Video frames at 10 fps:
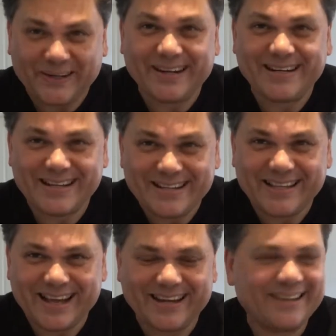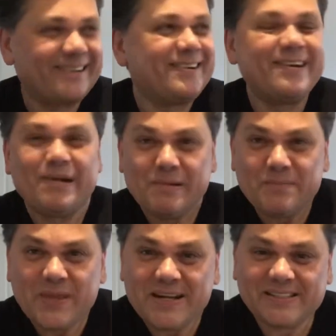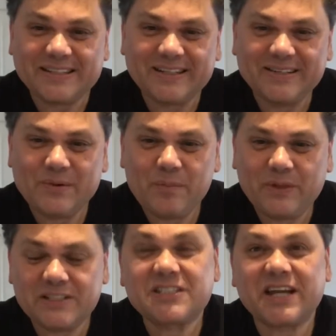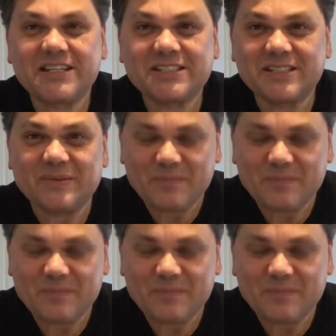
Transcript: I know that. So let's taste it.